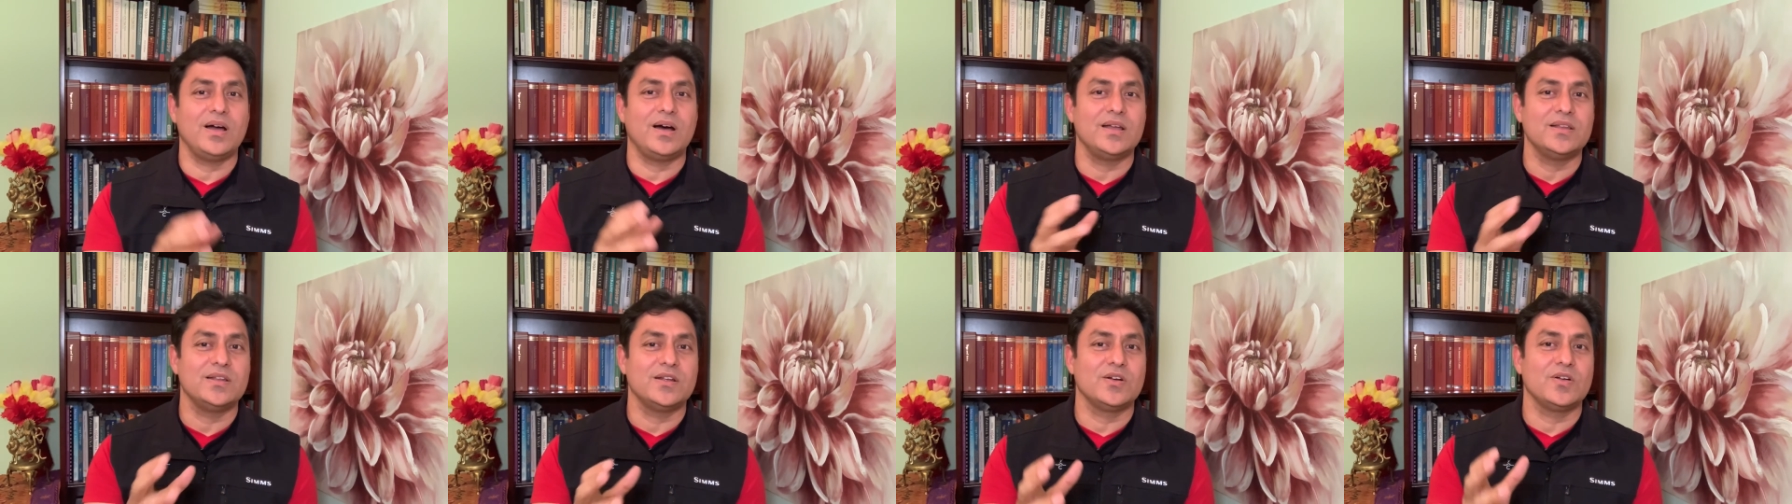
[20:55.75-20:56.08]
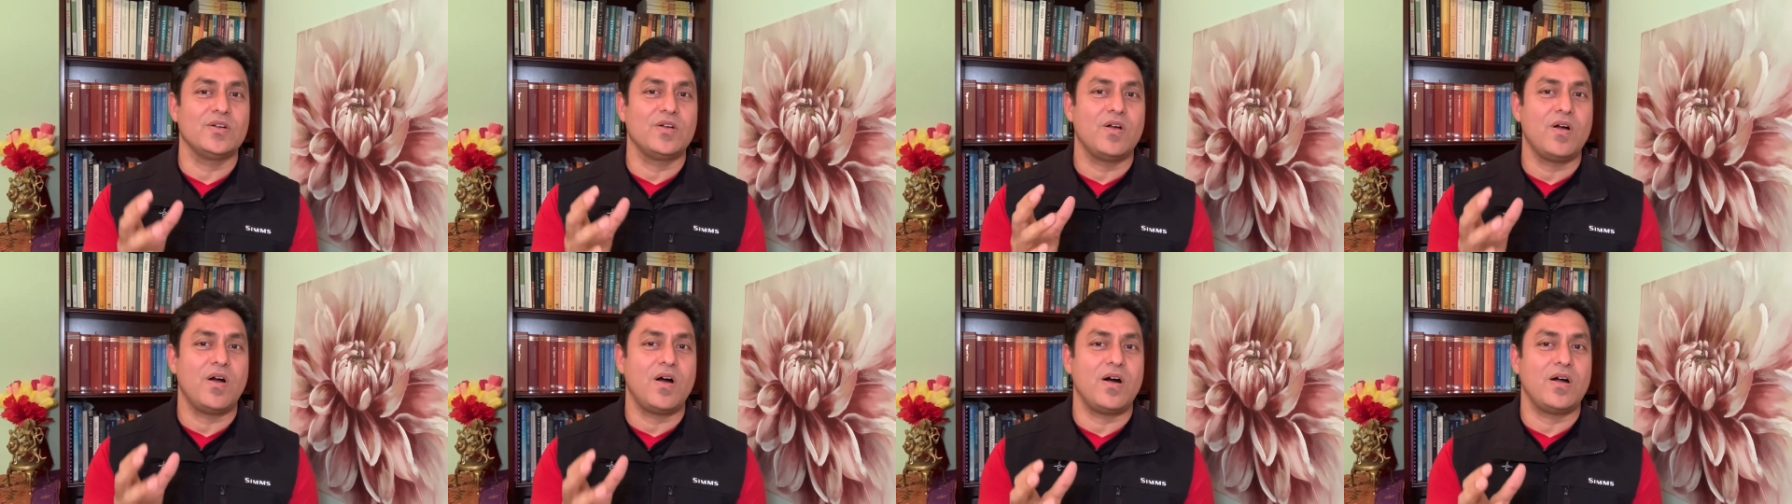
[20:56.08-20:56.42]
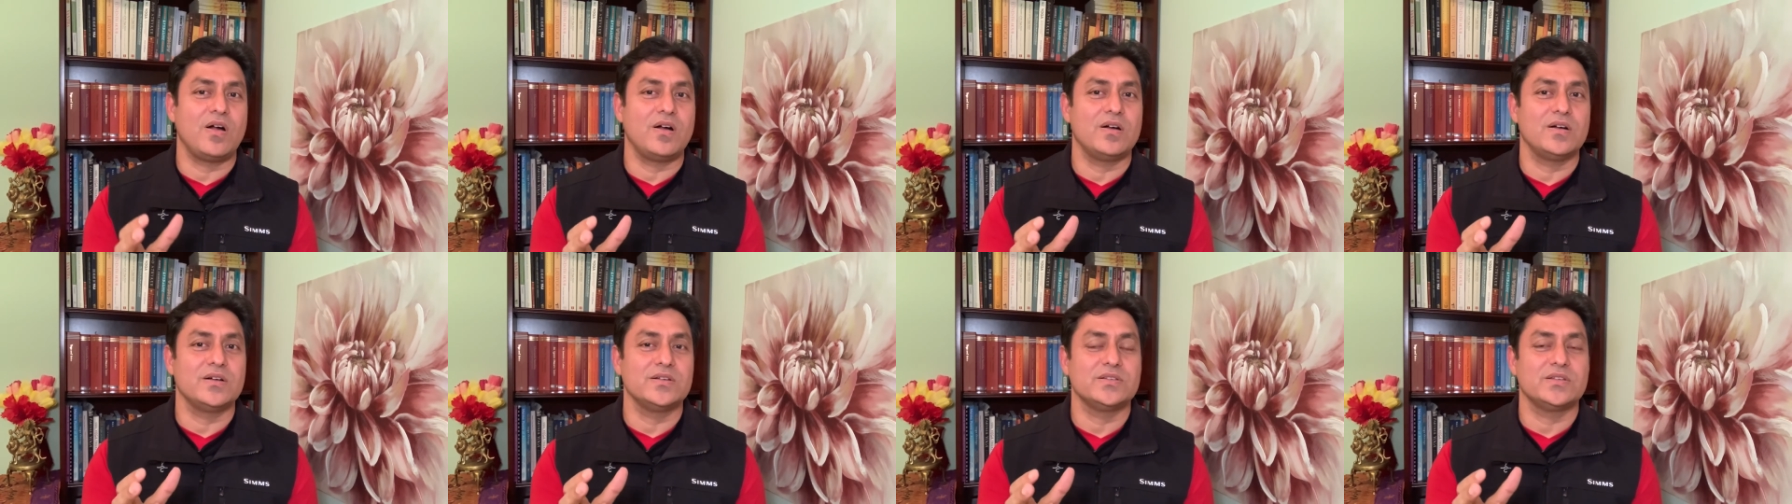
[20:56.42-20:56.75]
other
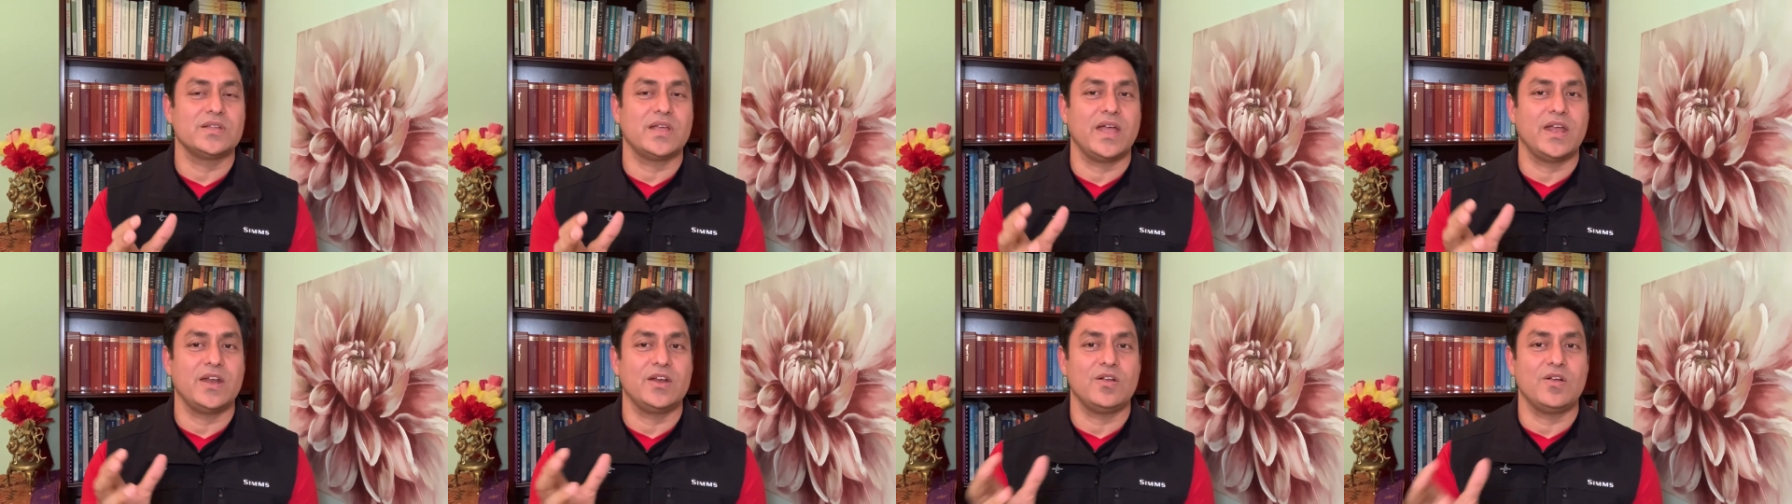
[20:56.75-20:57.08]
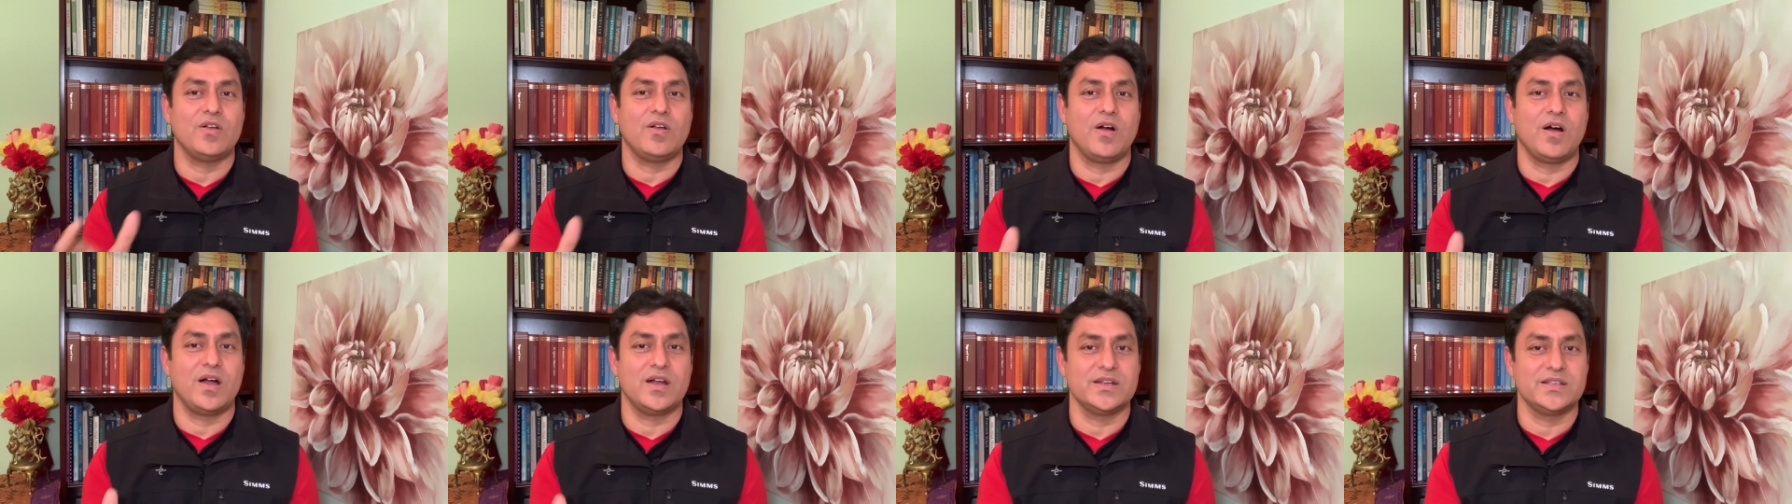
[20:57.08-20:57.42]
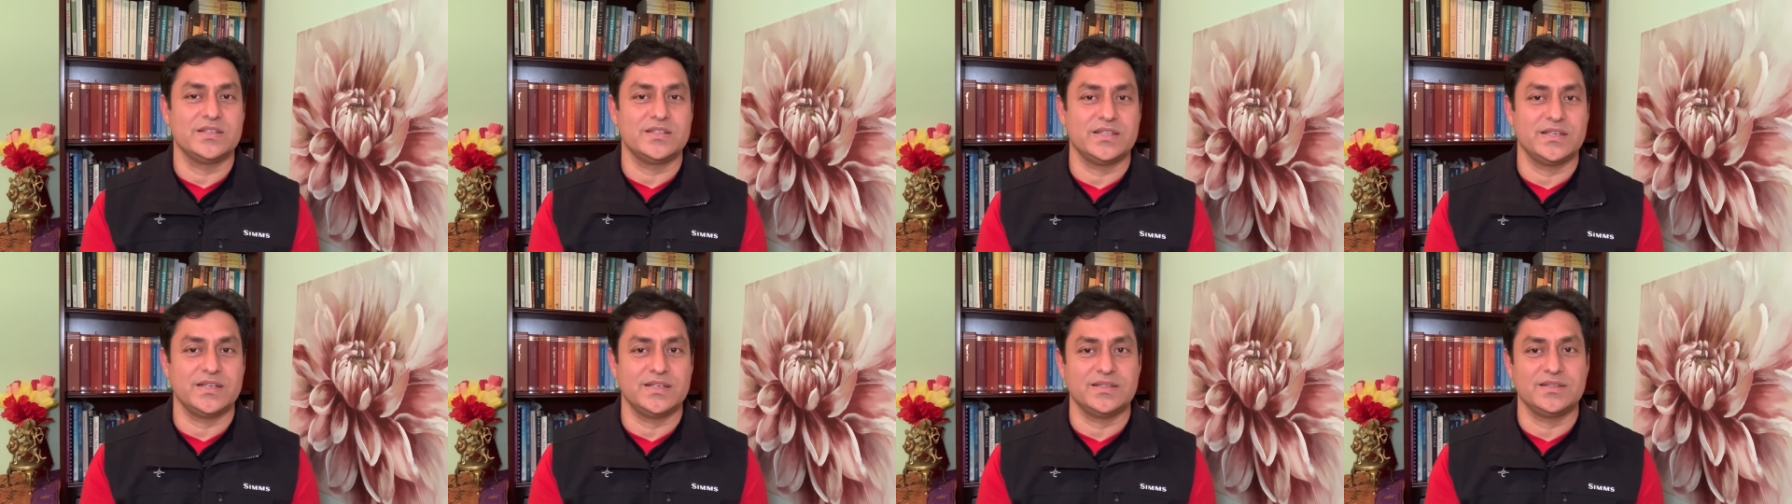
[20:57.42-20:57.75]
gods and
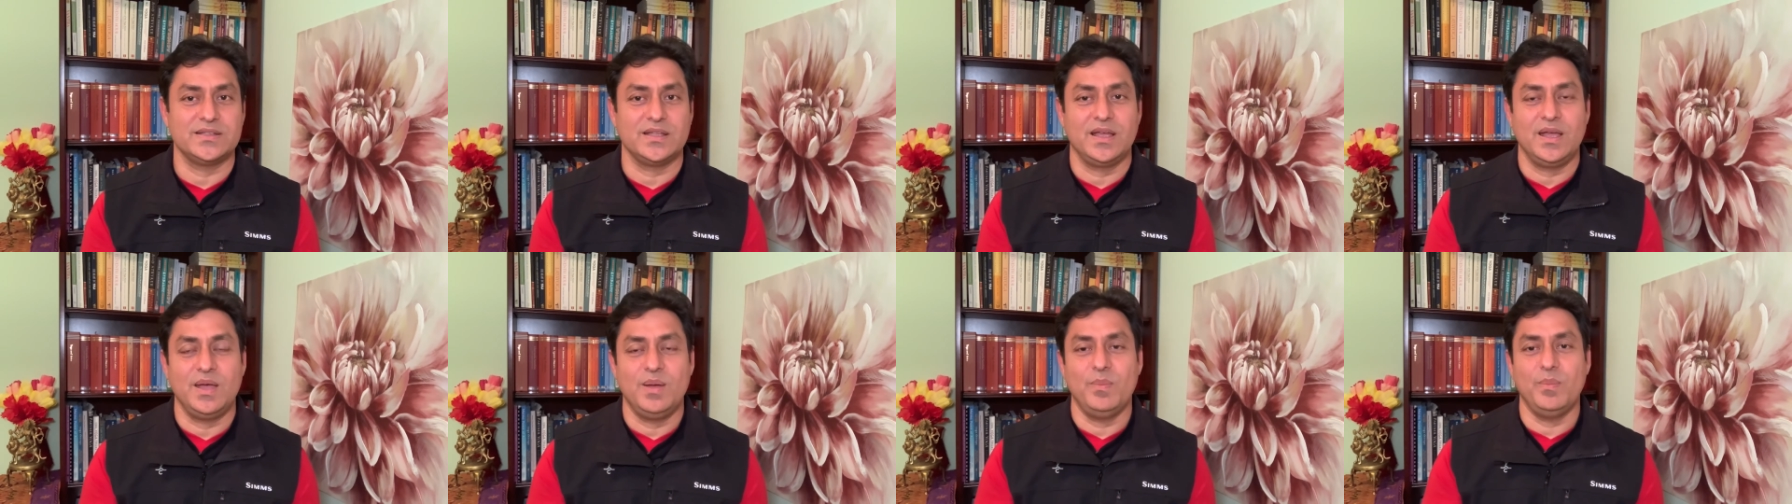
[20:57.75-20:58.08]
goddesses